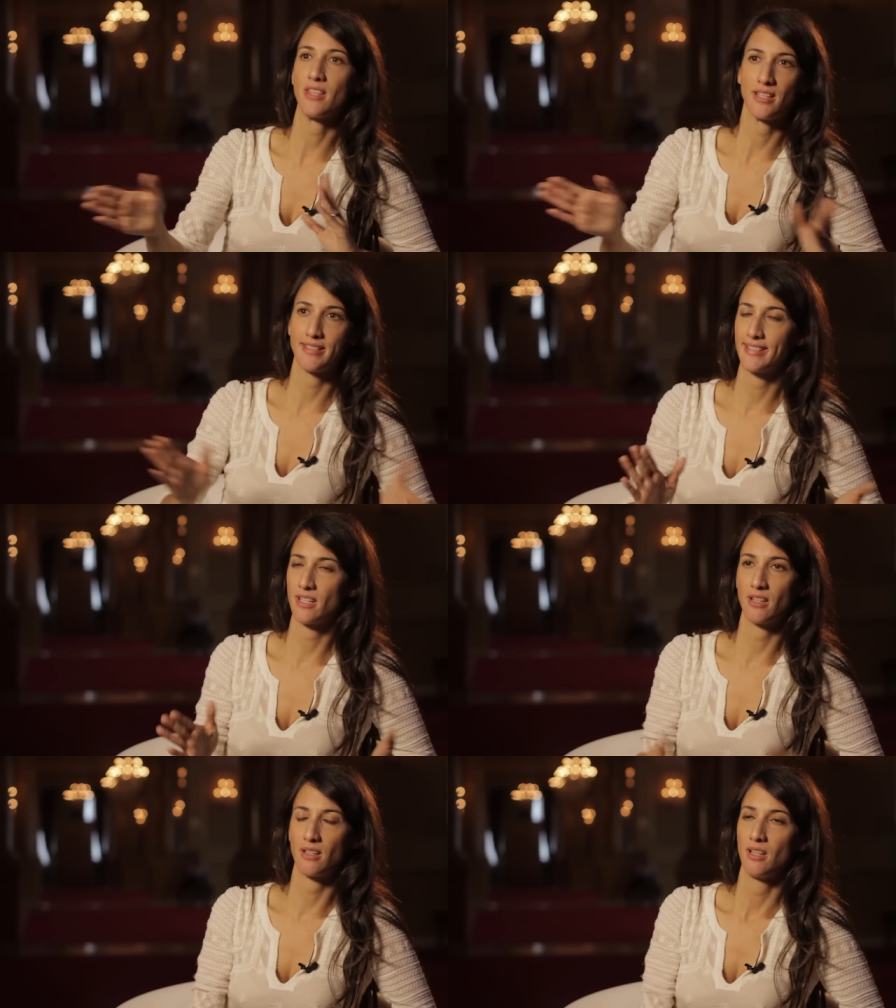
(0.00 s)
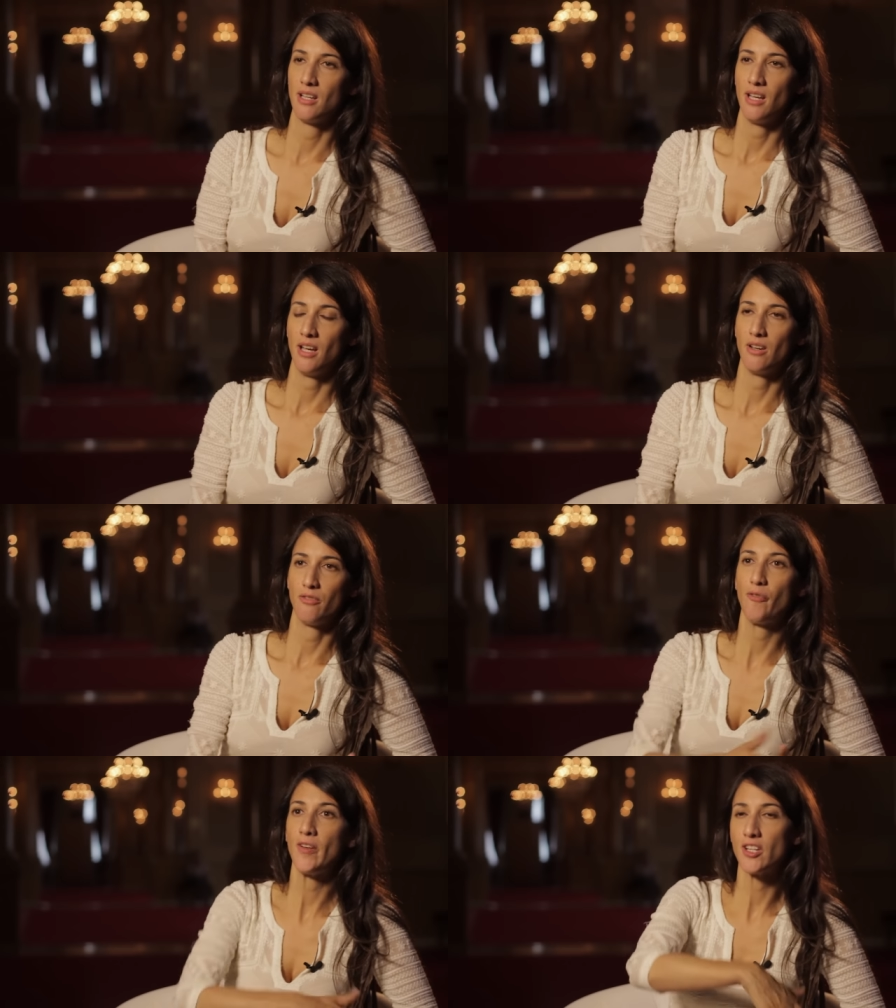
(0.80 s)
things. Uh, uh,
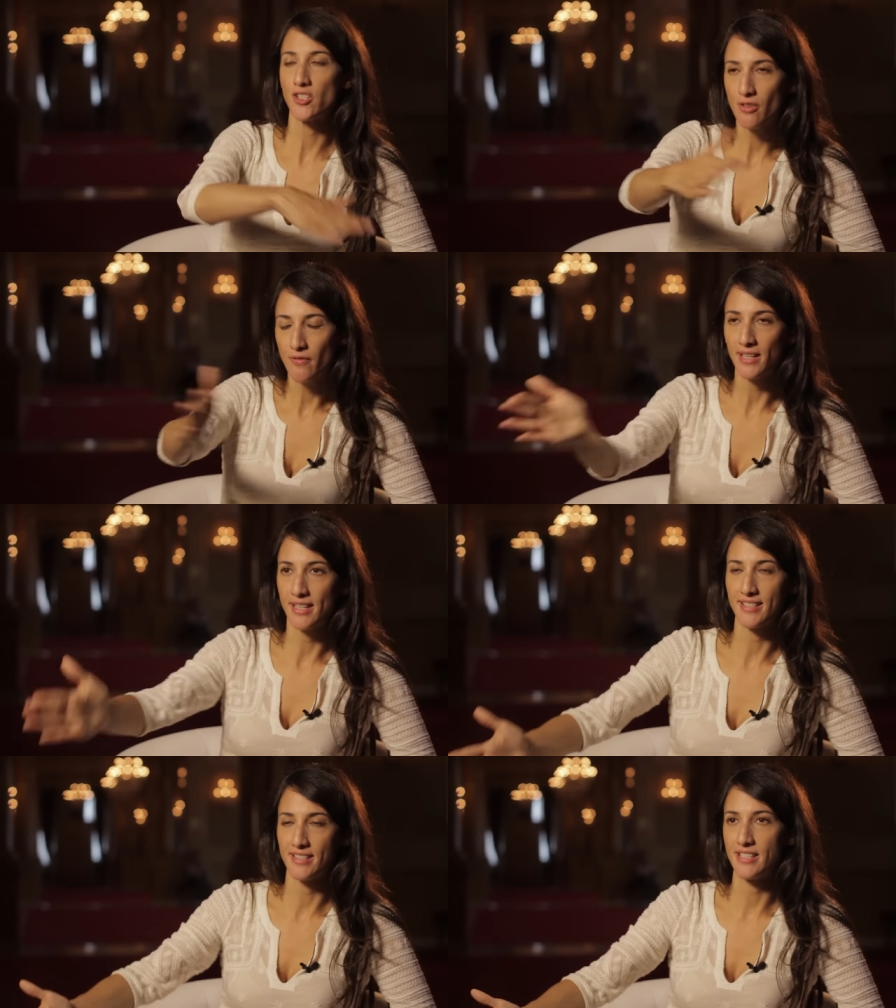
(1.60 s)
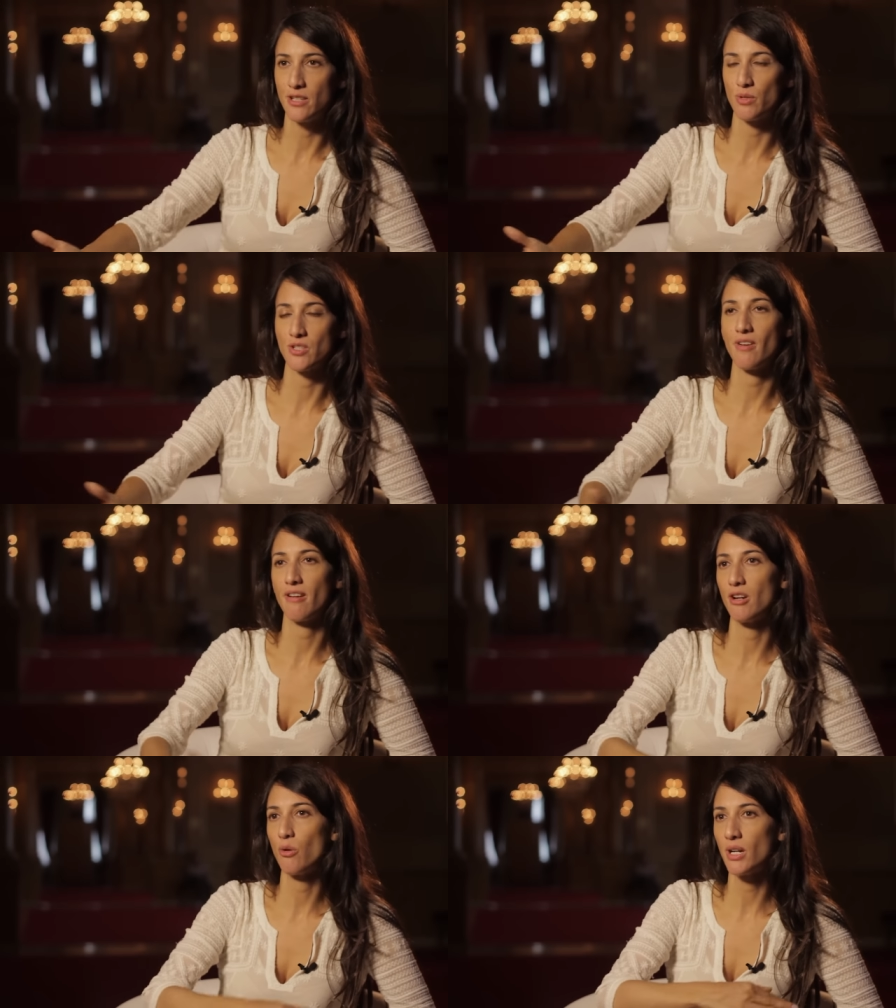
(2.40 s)
finished the financing sequence
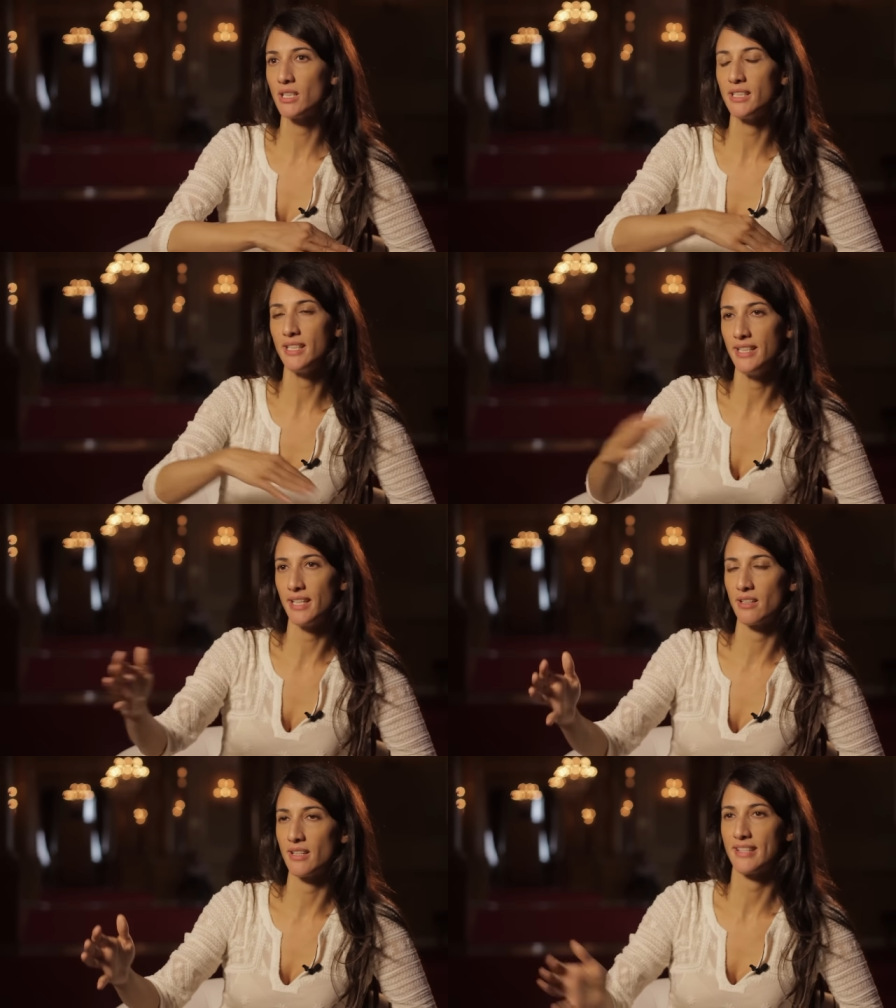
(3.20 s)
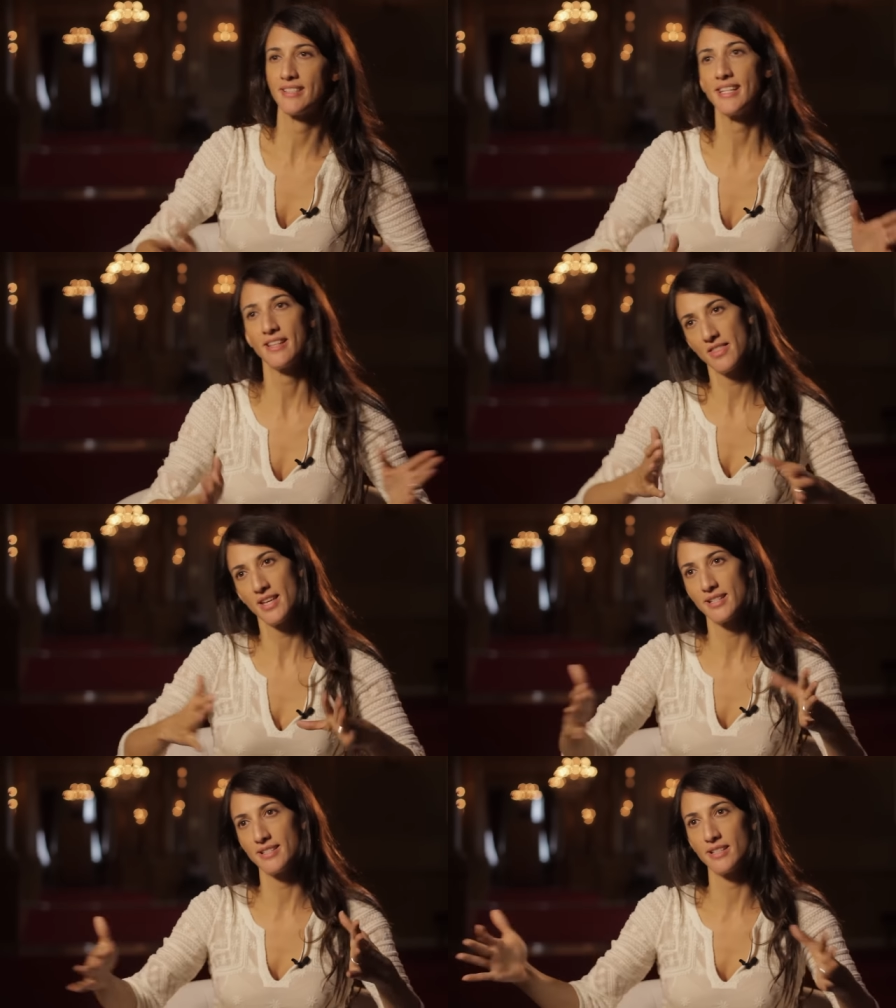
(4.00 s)
very quickly uh, and set
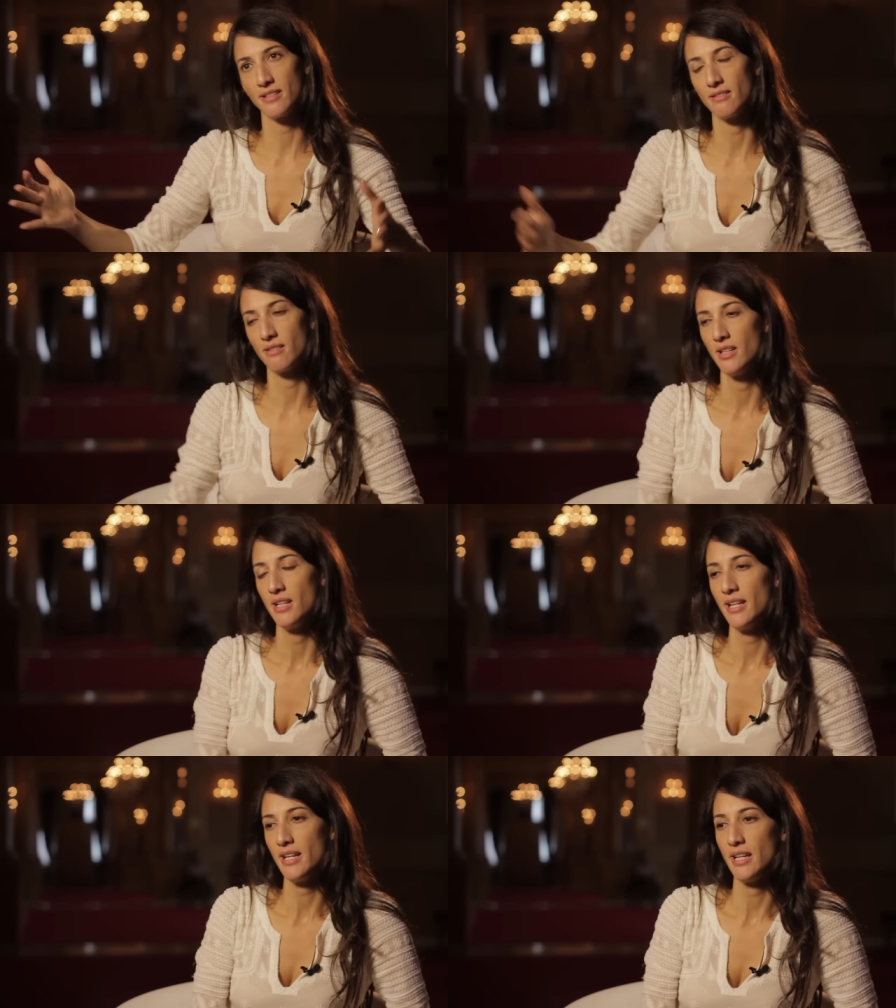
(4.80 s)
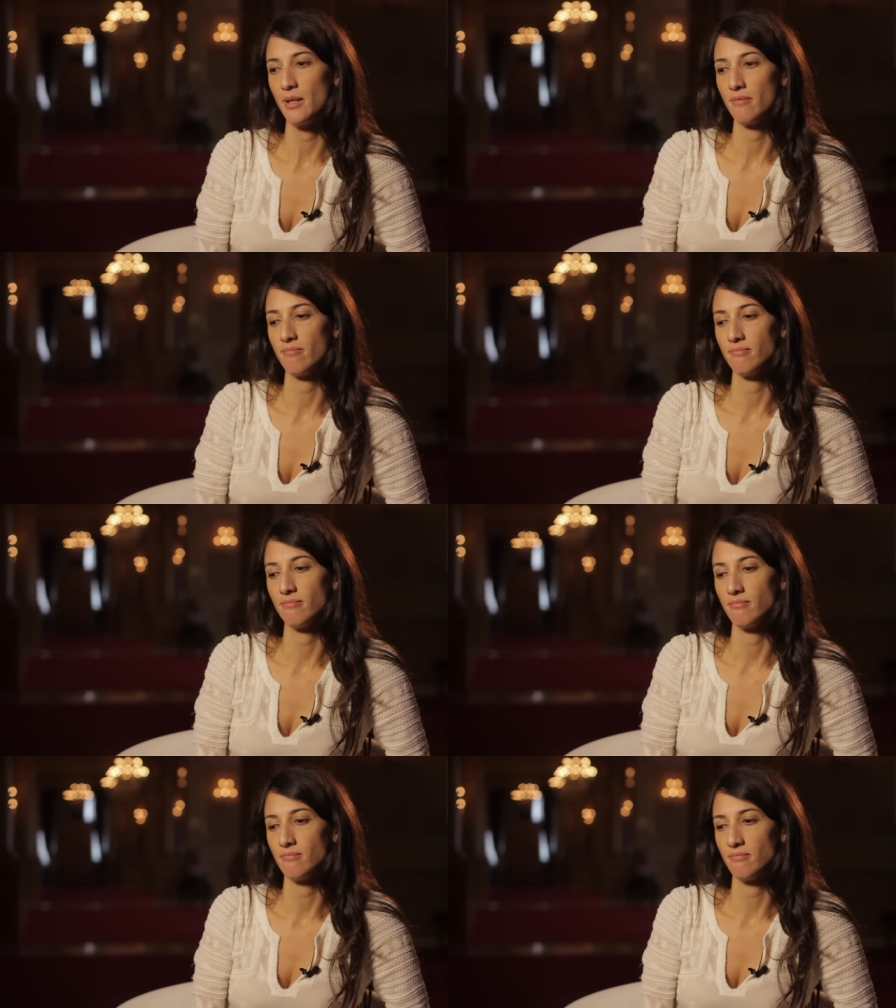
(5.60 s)
things in,
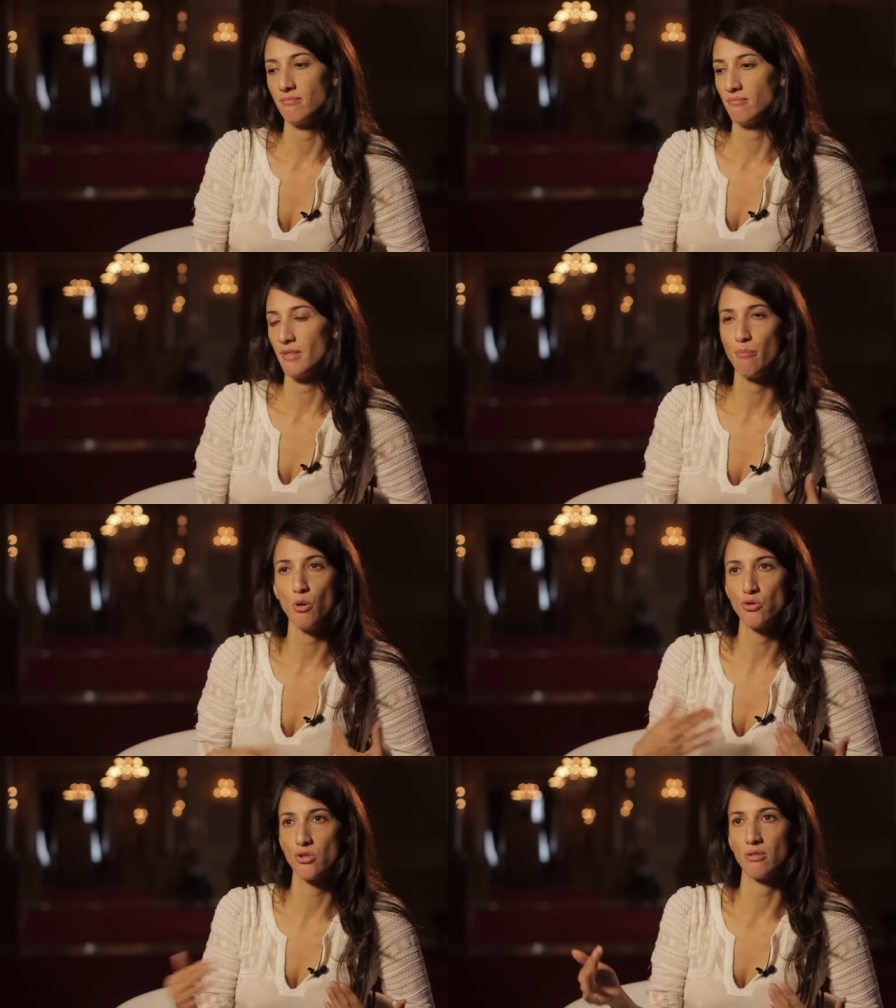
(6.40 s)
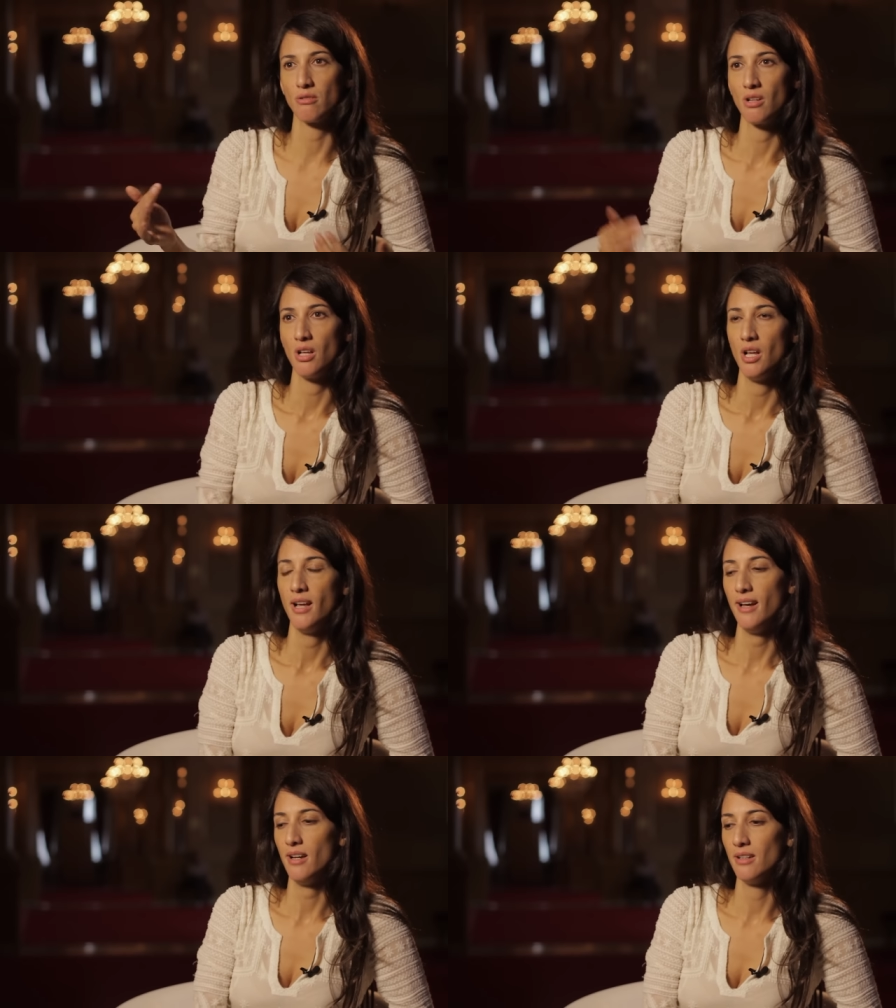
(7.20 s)
in, in motion.
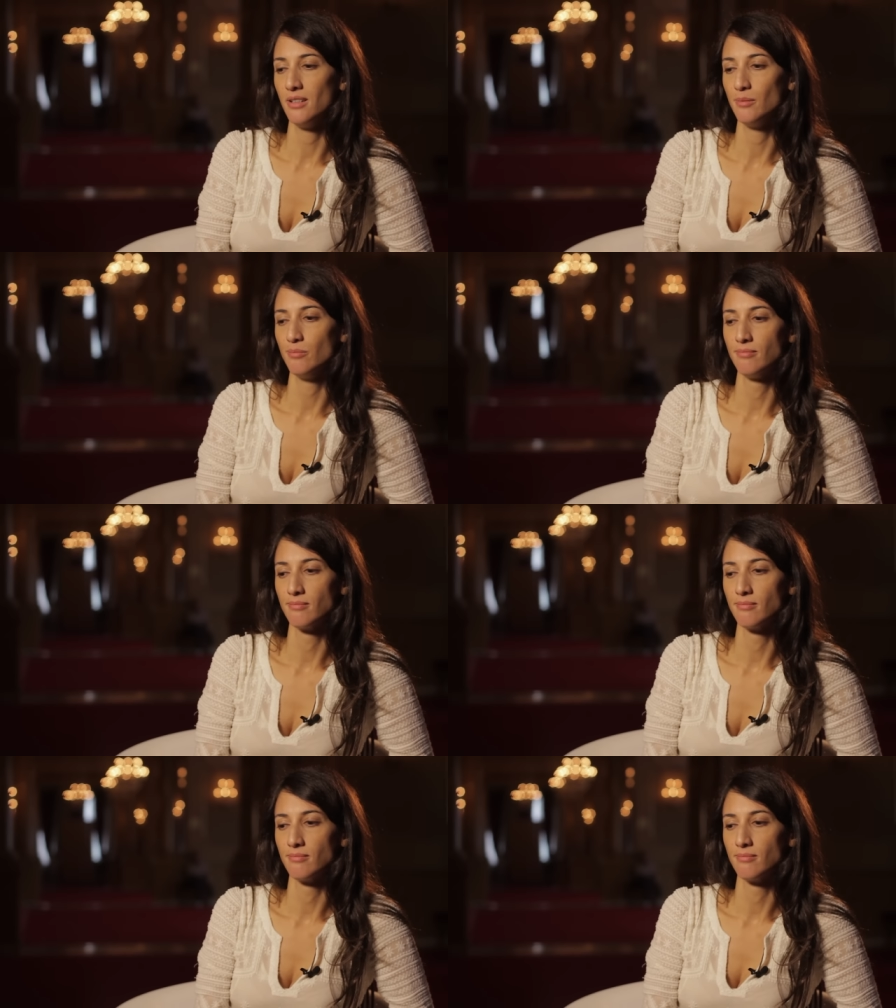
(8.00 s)
Um,